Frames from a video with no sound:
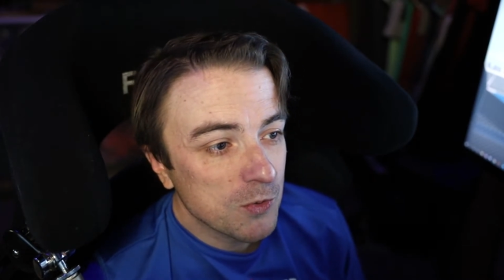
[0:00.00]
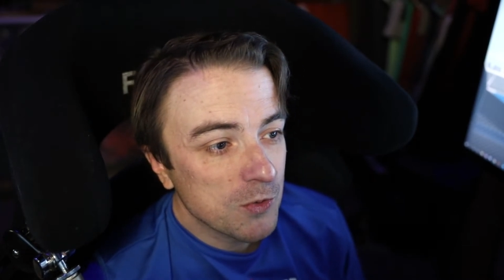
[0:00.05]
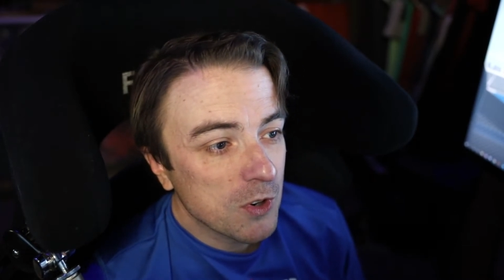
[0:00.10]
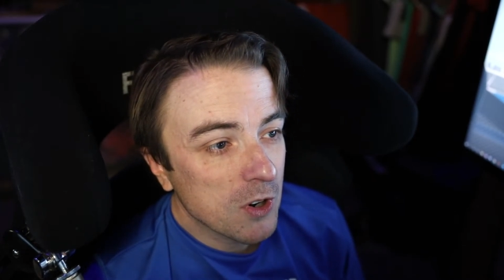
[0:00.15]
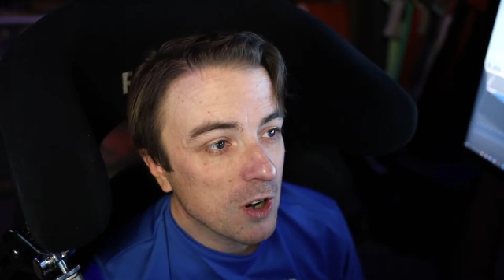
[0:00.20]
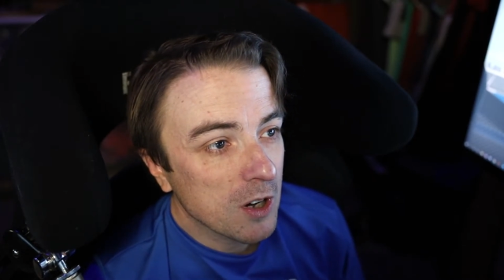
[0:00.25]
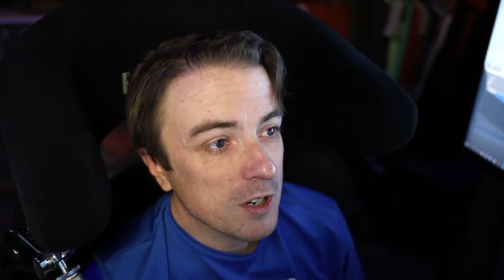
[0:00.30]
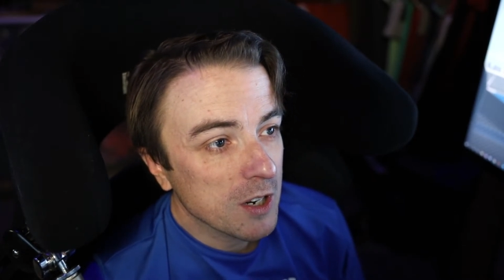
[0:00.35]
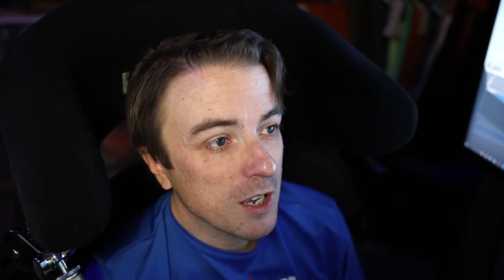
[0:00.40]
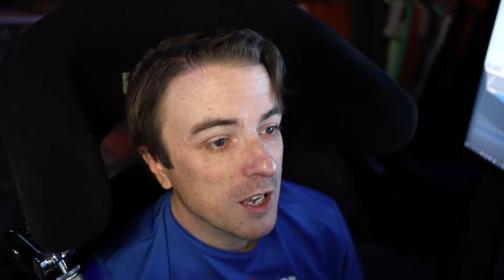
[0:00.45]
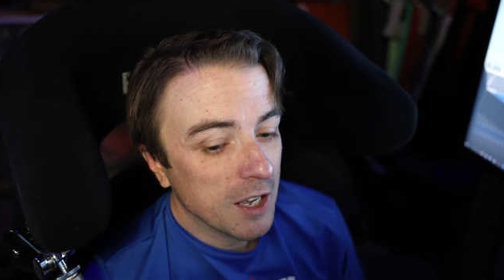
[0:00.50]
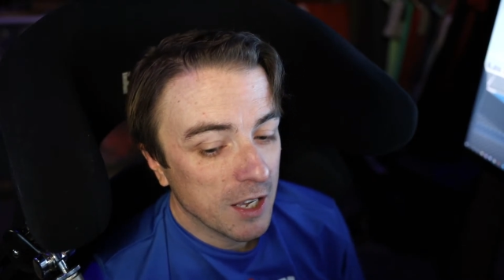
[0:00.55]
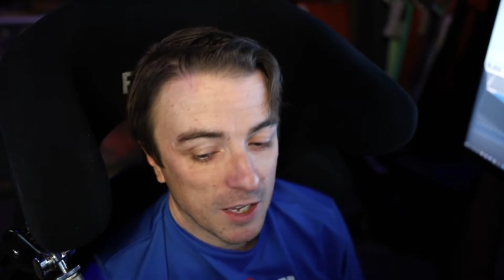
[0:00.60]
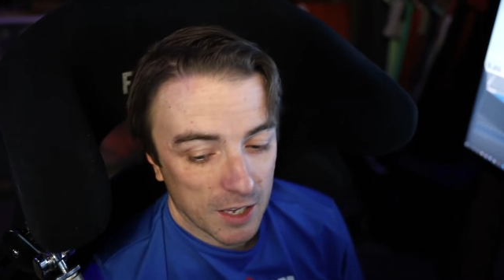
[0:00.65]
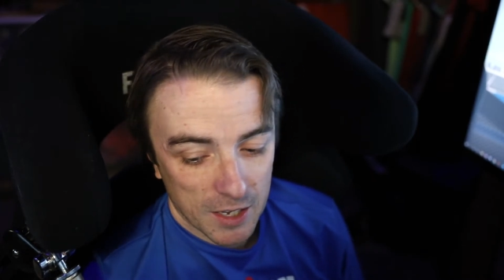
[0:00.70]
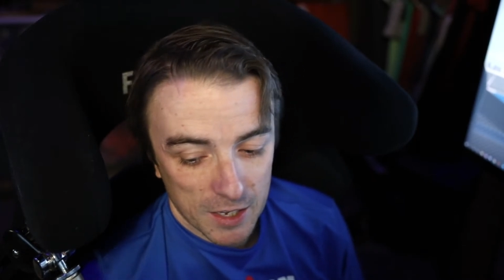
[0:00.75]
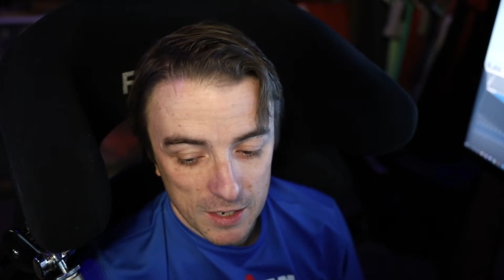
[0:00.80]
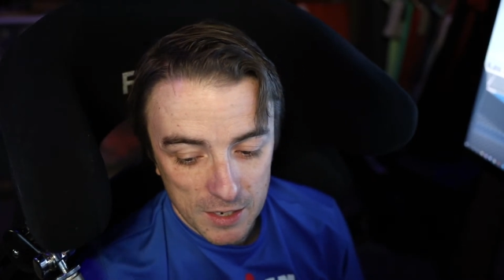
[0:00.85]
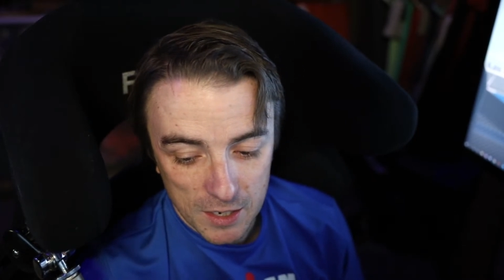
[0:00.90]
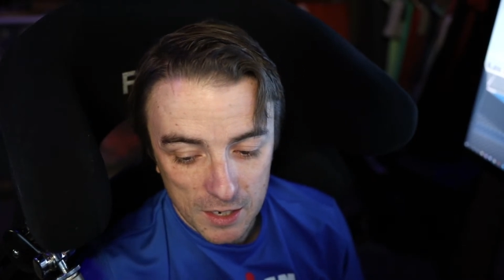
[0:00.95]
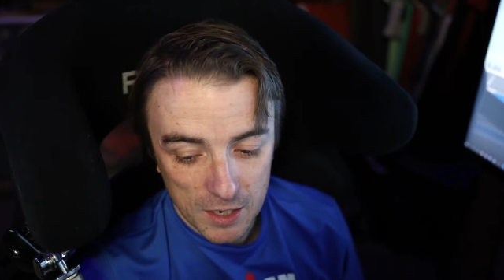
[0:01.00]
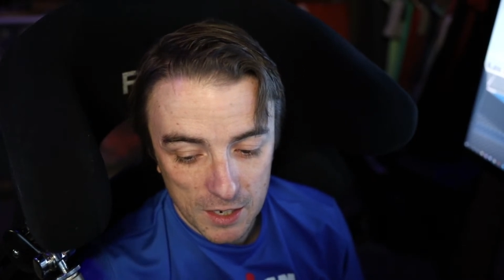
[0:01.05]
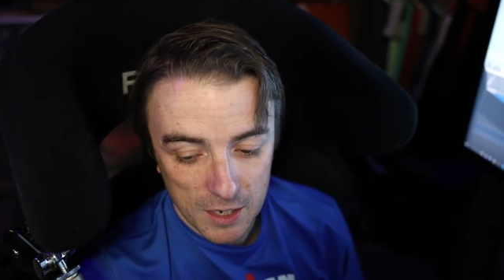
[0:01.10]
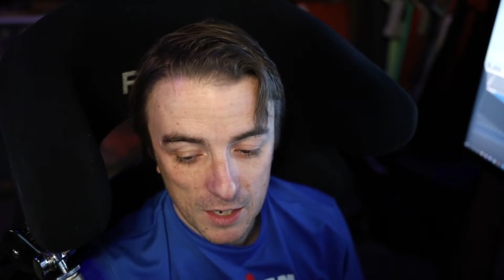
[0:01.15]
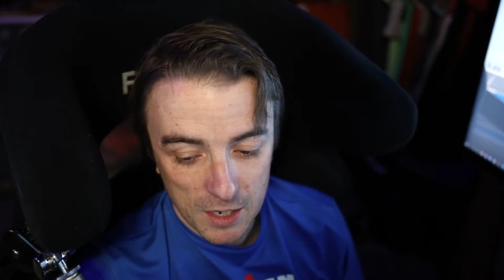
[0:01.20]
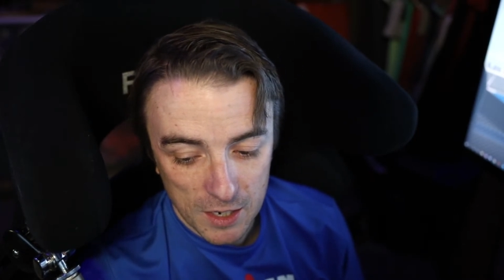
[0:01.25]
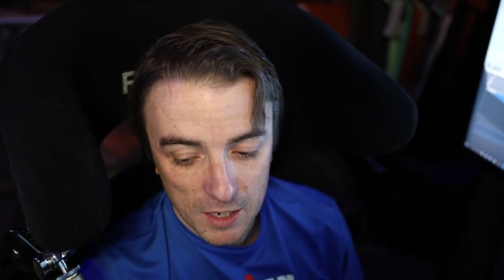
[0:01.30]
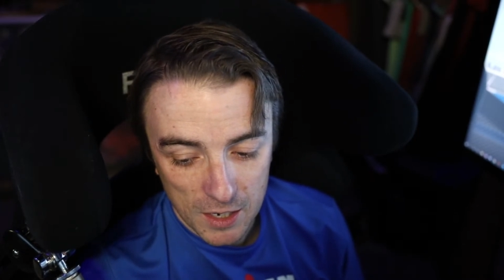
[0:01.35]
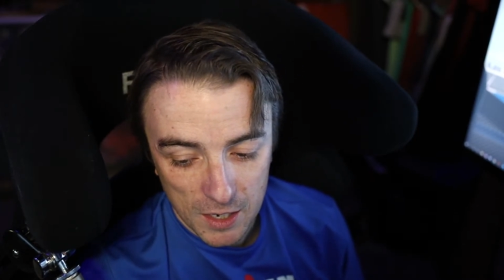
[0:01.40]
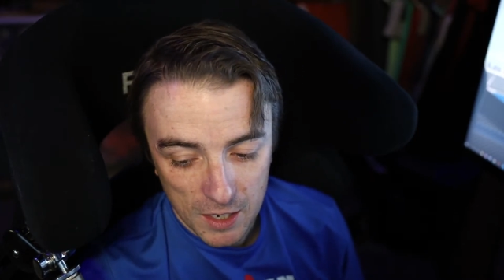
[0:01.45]
gone ahead
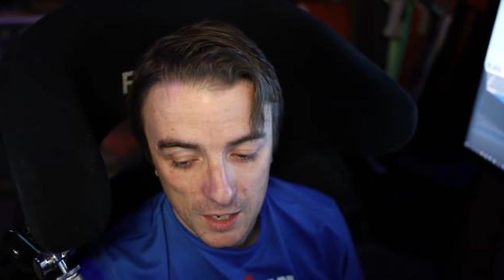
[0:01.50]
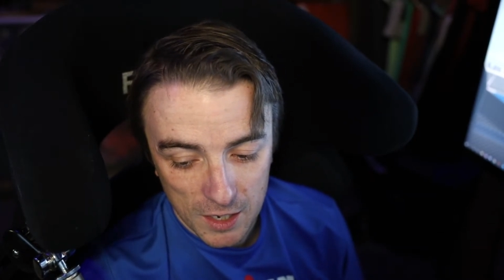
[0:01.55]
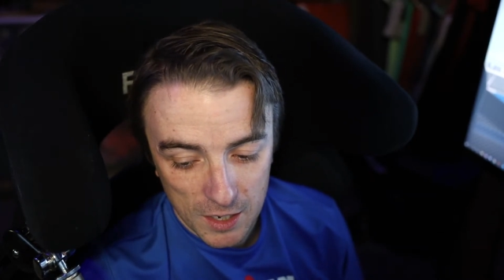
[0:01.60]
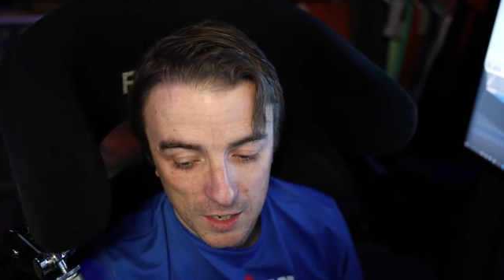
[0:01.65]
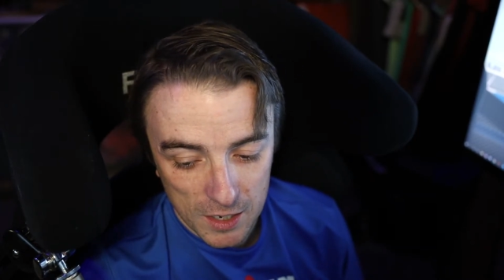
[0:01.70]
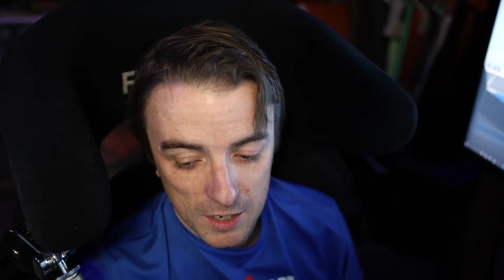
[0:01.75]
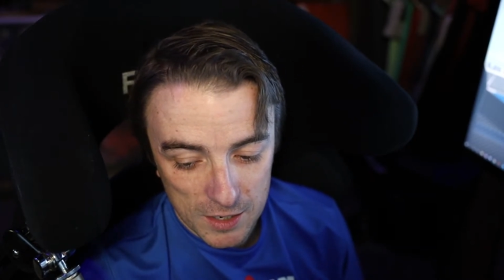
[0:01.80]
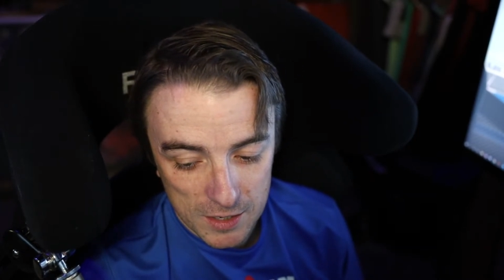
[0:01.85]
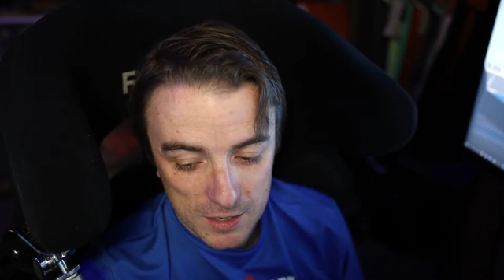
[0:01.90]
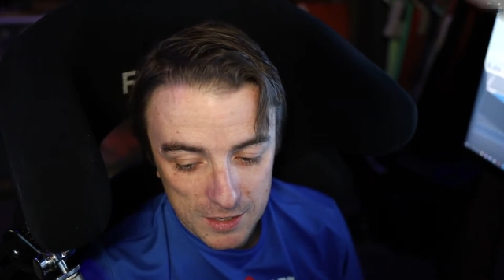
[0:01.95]
and